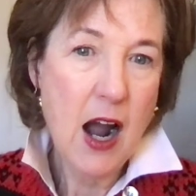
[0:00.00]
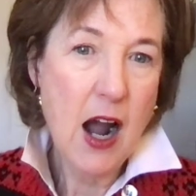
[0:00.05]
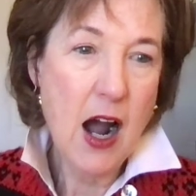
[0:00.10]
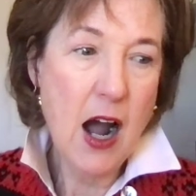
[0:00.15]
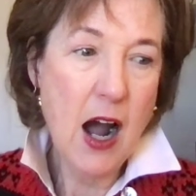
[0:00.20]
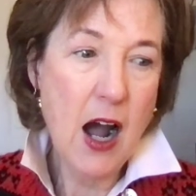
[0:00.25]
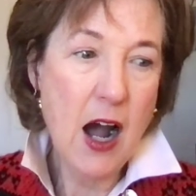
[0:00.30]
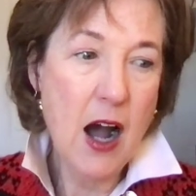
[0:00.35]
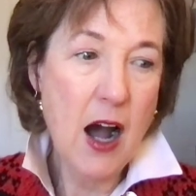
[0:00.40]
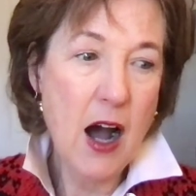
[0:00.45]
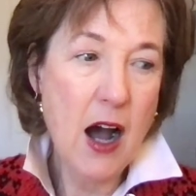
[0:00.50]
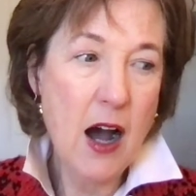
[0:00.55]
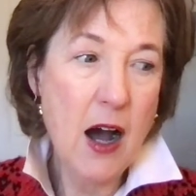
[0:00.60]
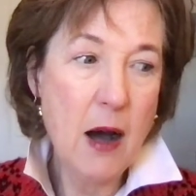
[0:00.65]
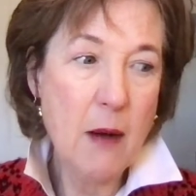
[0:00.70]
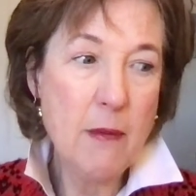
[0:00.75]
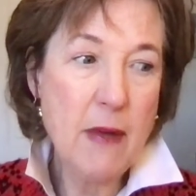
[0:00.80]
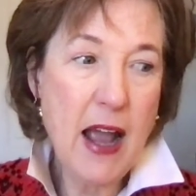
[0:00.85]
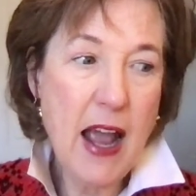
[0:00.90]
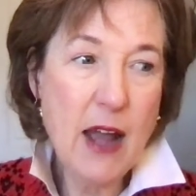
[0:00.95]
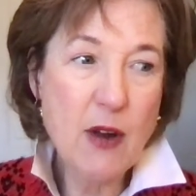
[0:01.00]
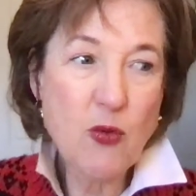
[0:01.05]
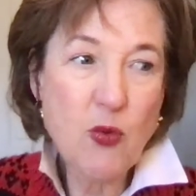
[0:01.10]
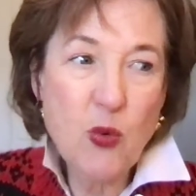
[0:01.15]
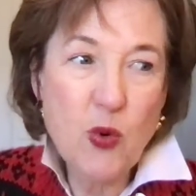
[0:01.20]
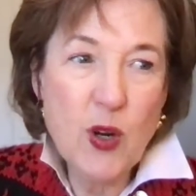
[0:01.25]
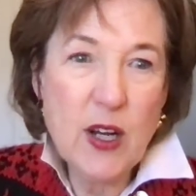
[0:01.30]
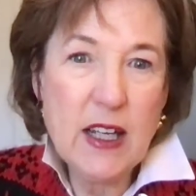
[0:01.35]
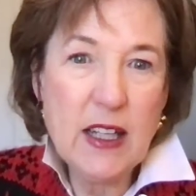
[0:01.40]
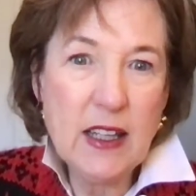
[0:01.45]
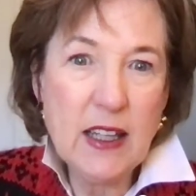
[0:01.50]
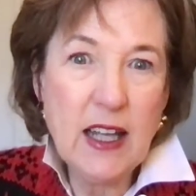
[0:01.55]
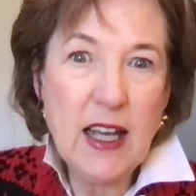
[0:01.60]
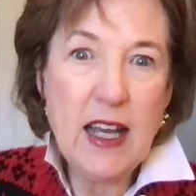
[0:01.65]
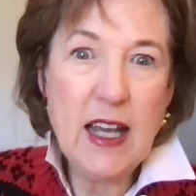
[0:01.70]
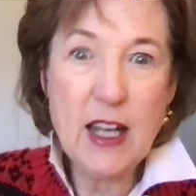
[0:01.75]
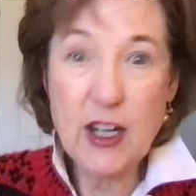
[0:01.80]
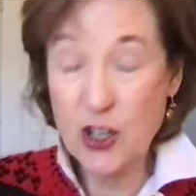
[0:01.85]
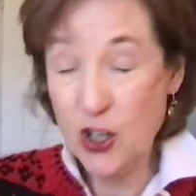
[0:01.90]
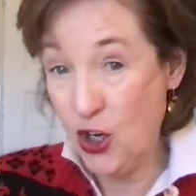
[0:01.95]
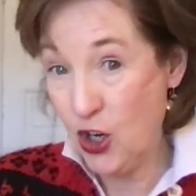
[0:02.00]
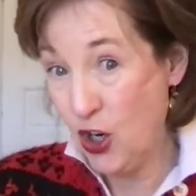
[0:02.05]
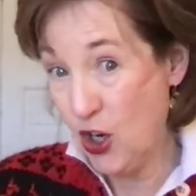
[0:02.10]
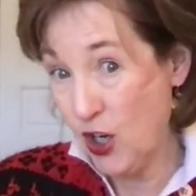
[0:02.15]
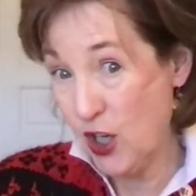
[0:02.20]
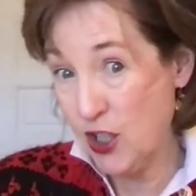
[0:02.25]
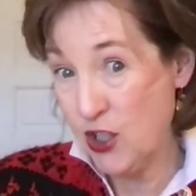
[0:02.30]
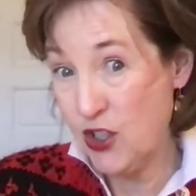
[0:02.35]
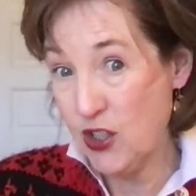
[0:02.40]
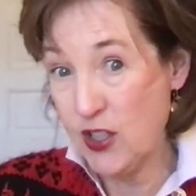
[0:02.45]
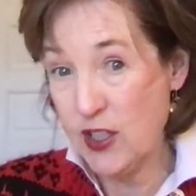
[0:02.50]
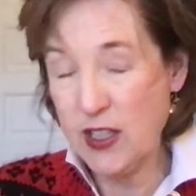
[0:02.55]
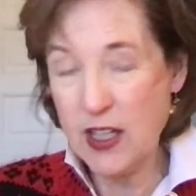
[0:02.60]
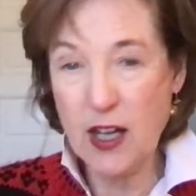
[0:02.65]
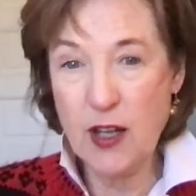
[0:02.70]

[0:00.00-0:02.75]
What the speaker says: and really encourages